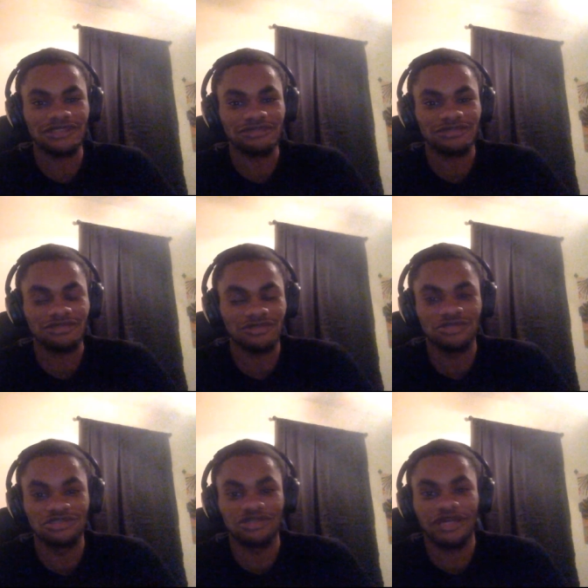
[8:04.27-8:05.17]
Because I mean, there's only
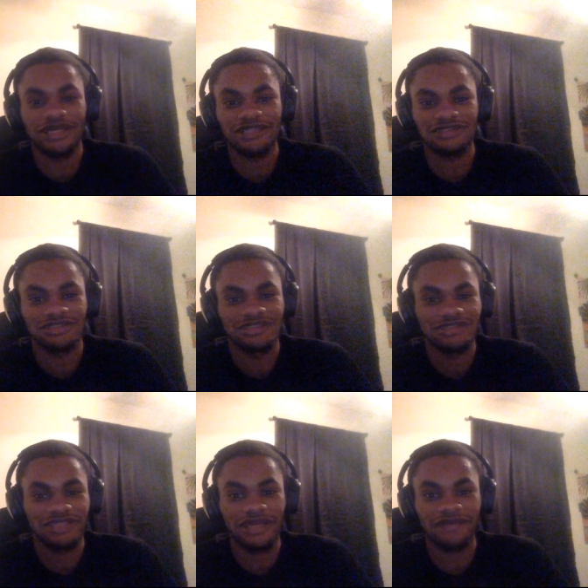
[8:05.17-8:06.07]
two dragons
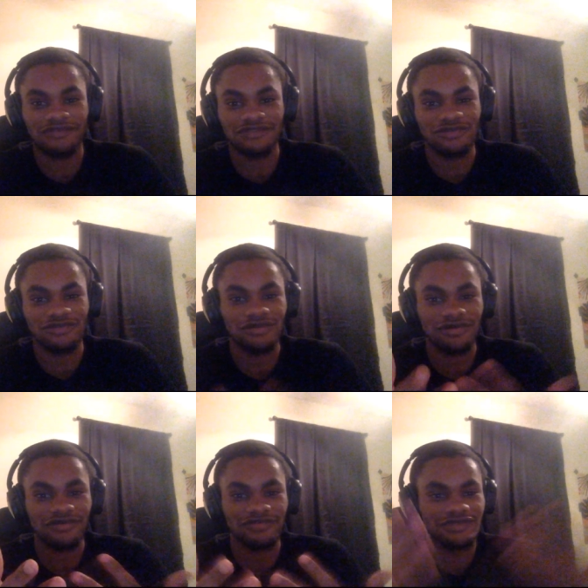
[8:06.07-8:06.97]
that they have control
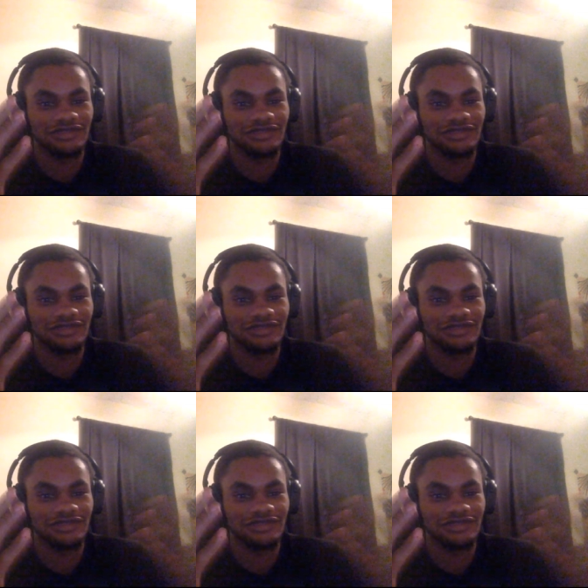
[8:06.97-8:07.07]
of,